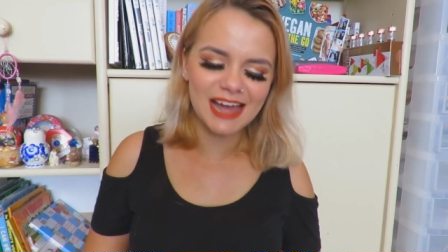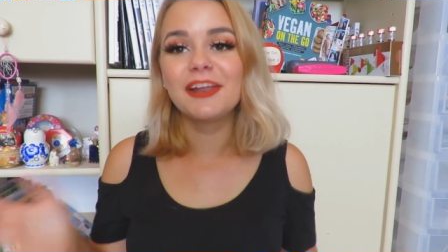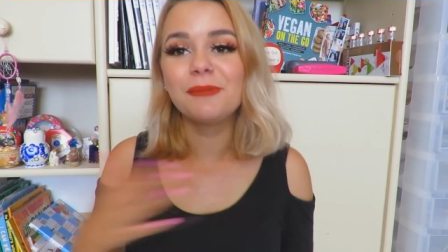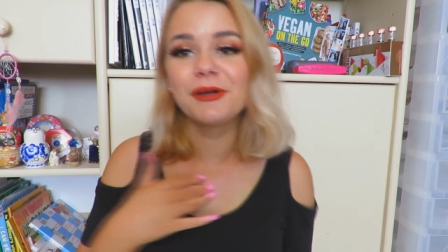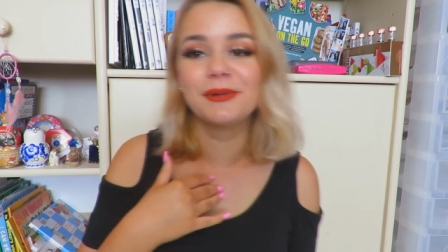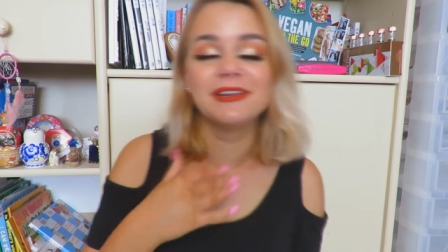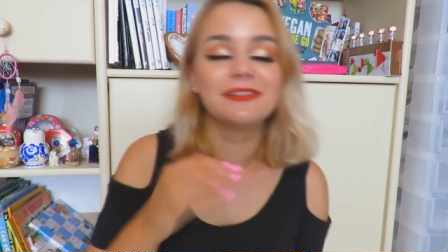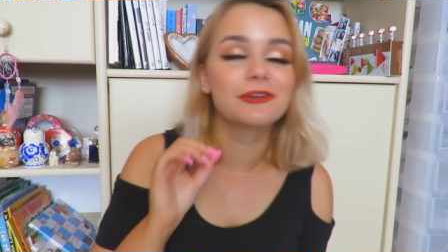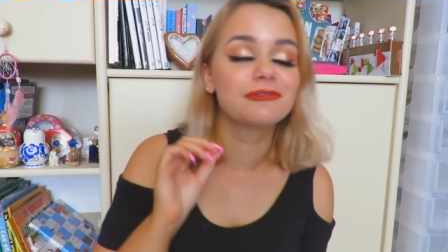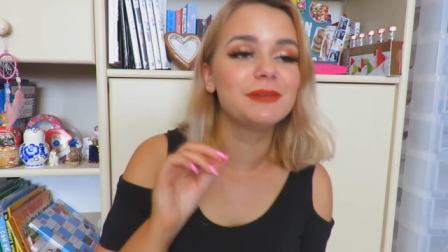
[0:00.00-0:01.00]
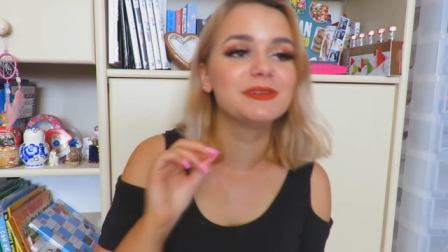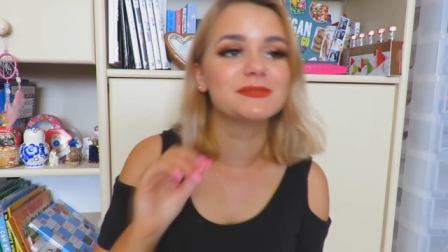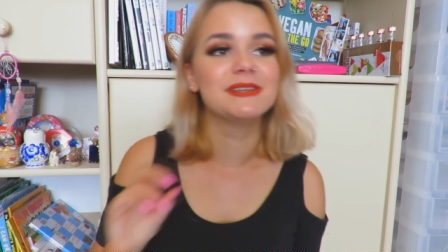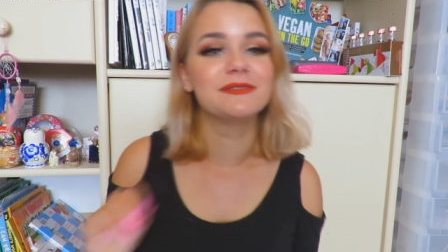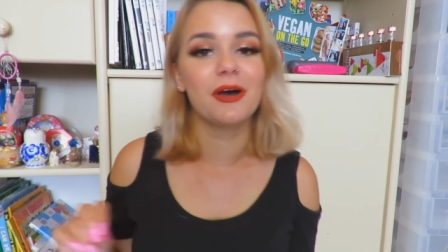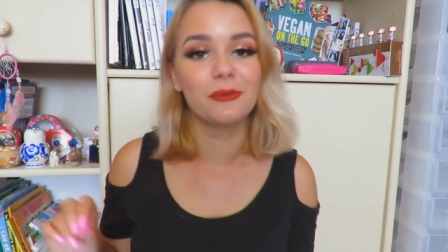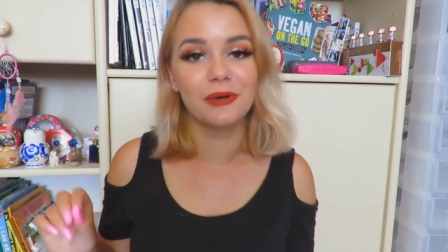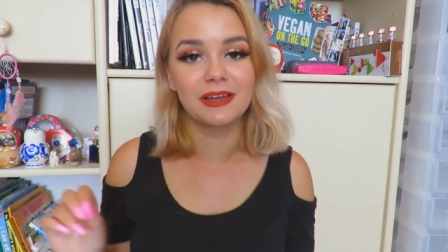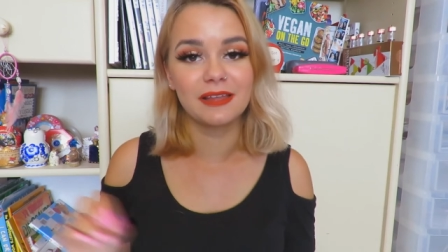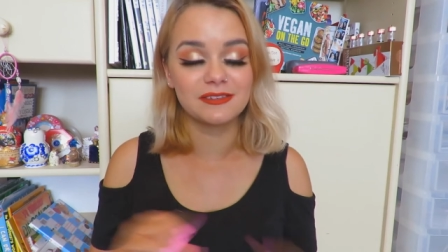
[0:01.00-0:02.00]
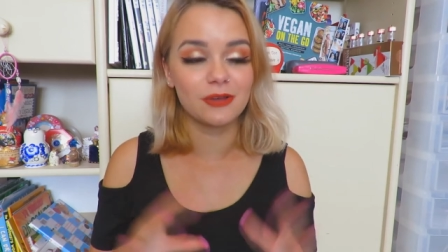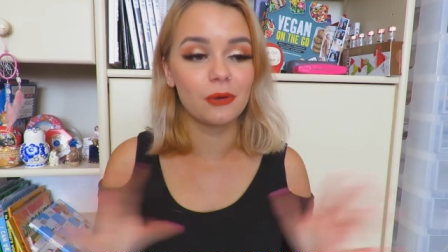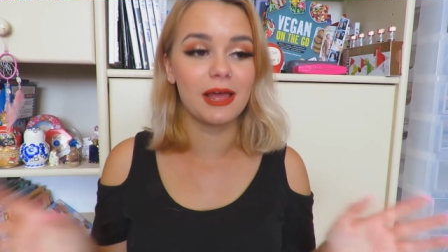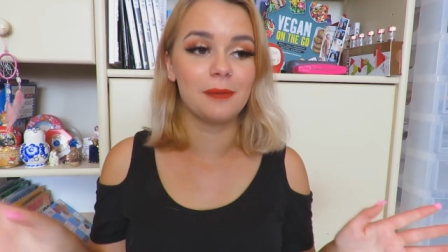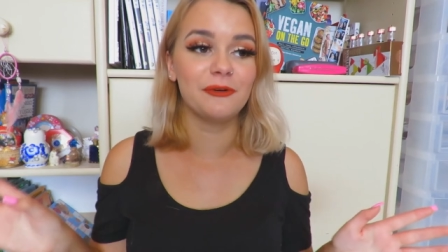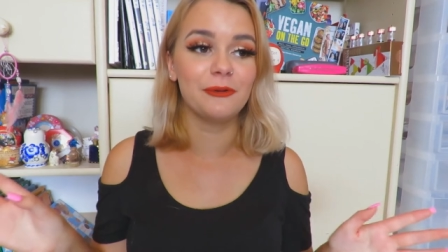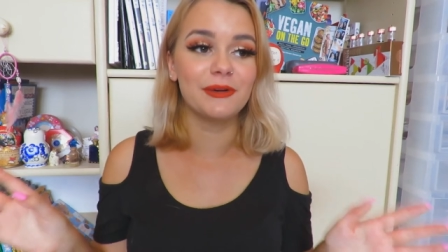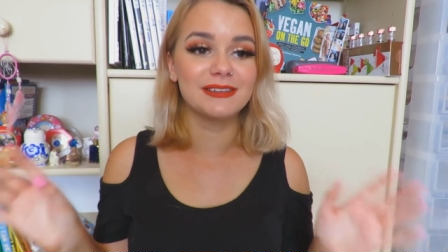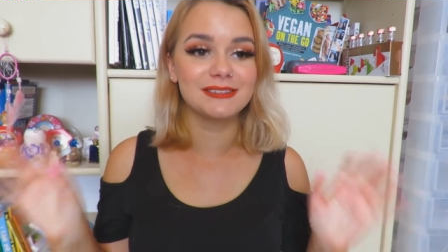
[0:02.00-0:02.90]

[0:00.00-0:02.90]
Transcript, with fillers: And in my opinion, the creepiest piece of artwork at this whole airport